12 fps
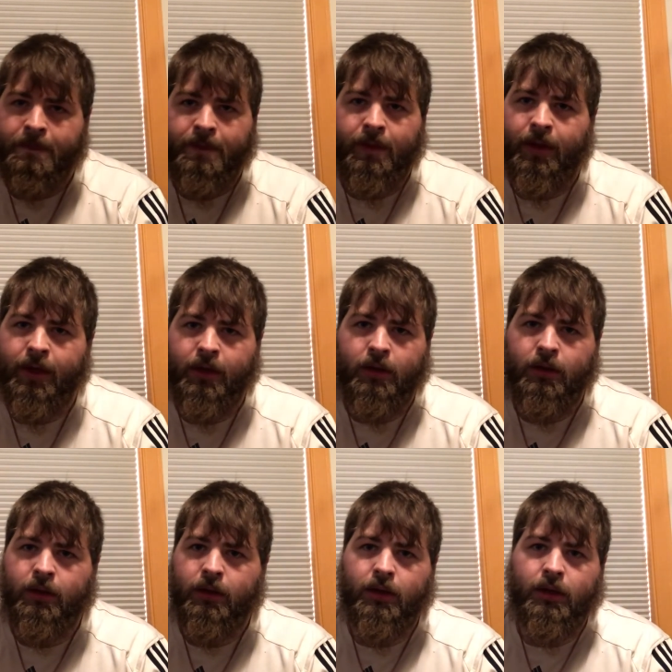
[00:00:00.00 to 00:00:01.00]
Like,
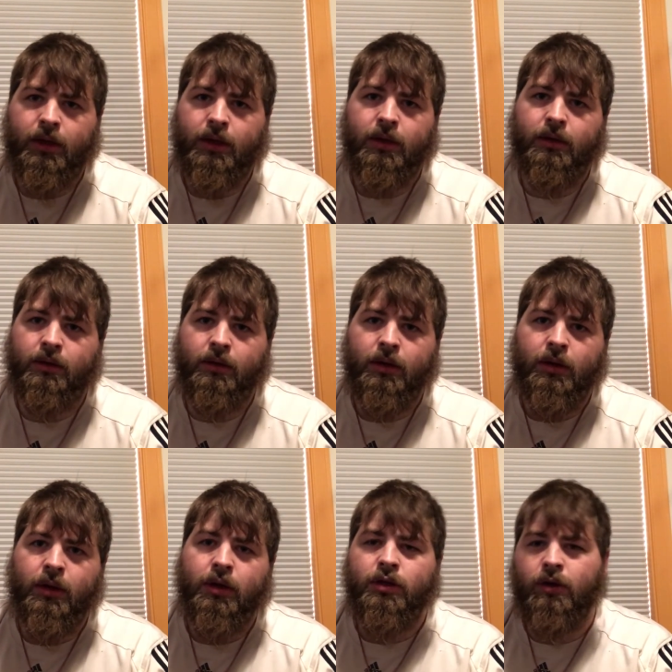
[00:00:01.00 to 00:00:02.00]
you could
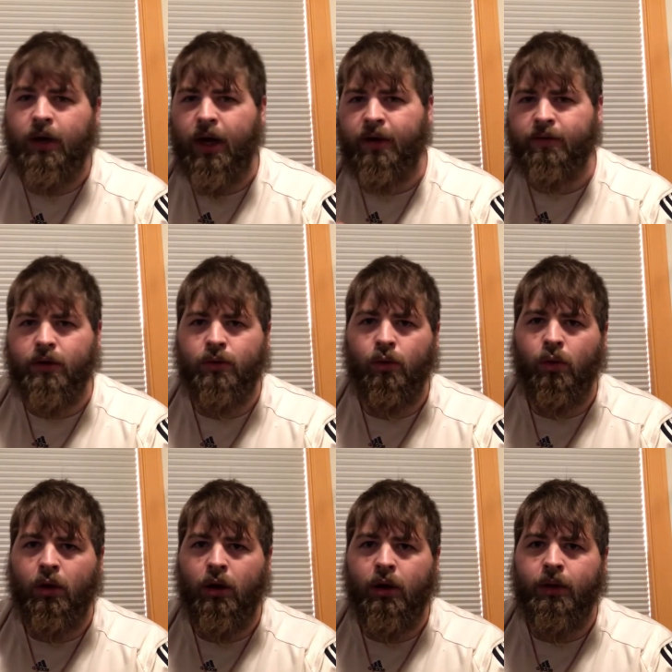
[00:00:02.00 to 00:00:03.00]
do it however you
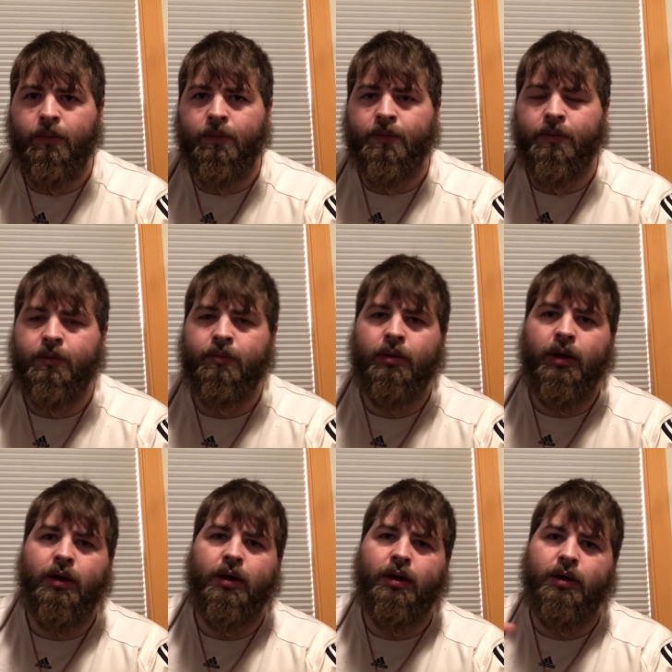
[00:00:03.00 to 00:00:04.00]
want,
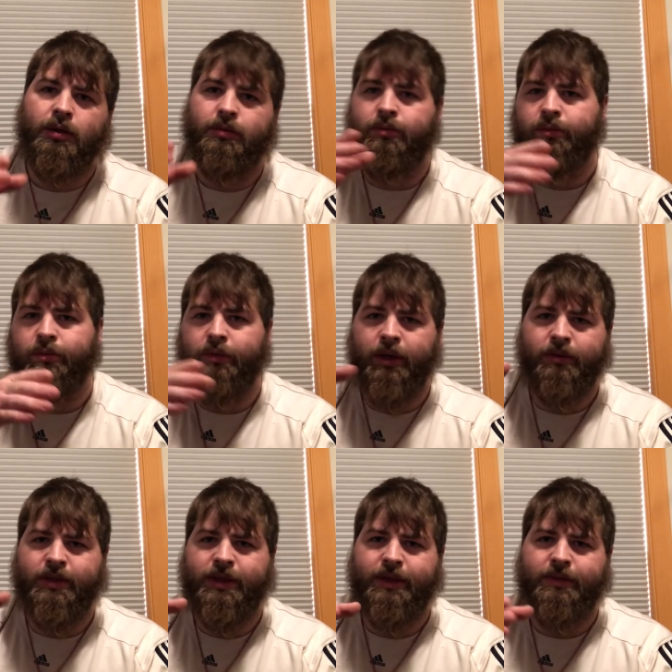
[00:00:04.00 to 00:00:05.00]
but I would
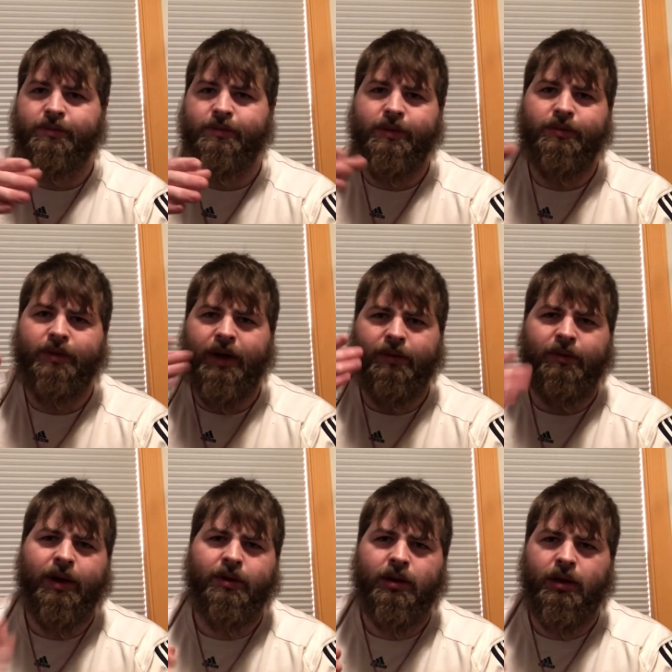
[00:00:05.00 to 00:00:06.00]
say
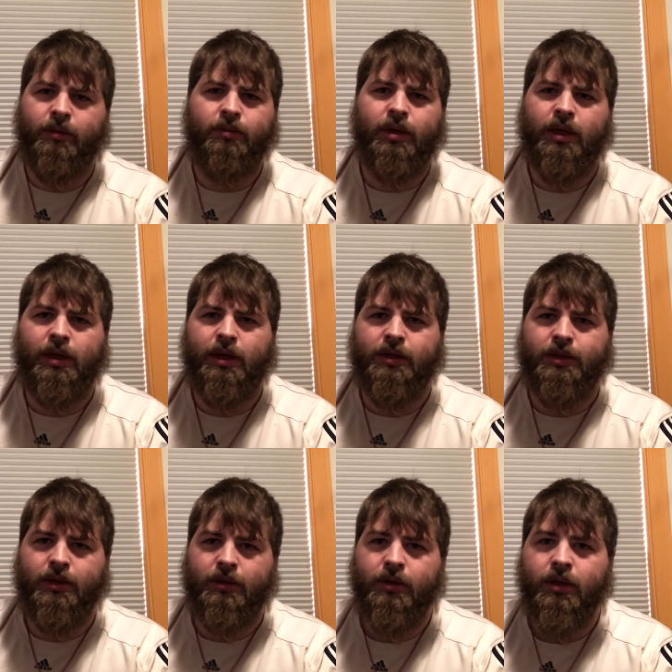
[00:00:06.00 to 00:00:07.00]
round it up, make it
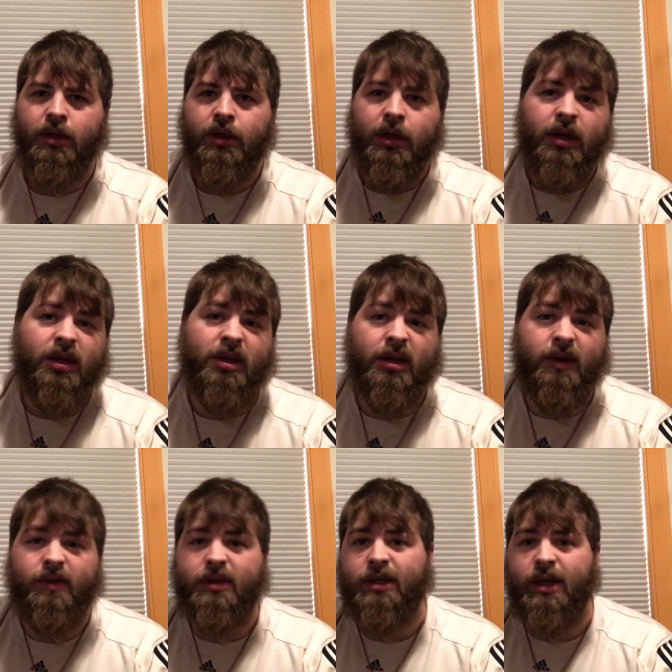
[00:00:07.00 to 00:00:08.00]
easier. You could
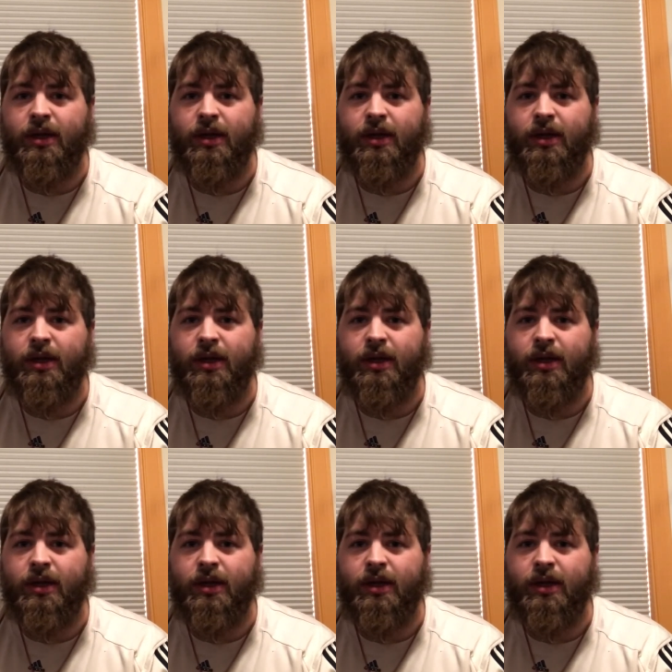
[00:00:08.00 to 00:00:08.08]
even say